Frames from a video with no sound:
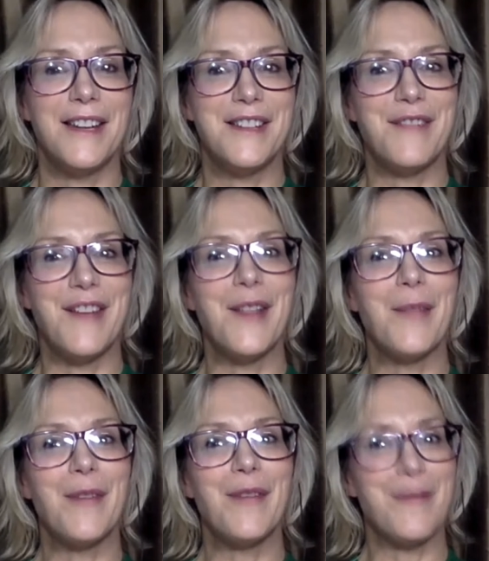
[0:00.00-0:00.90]

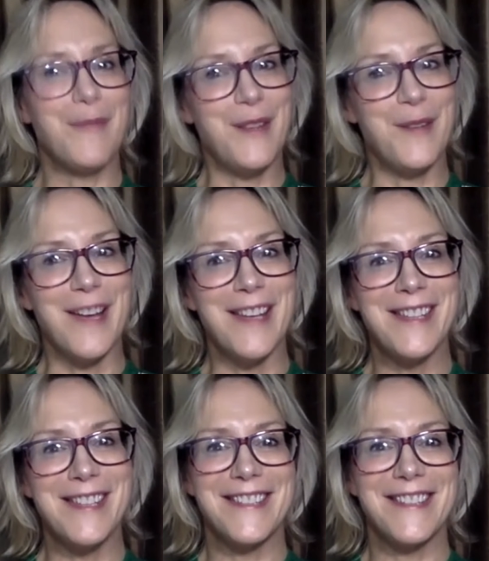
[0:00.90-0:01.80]
available from the
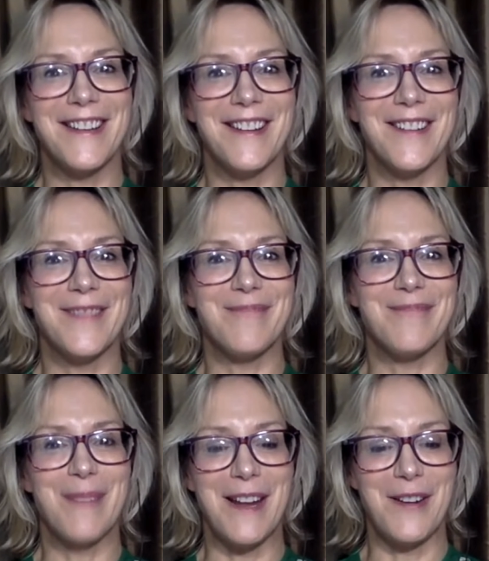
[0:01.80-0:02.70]
US, but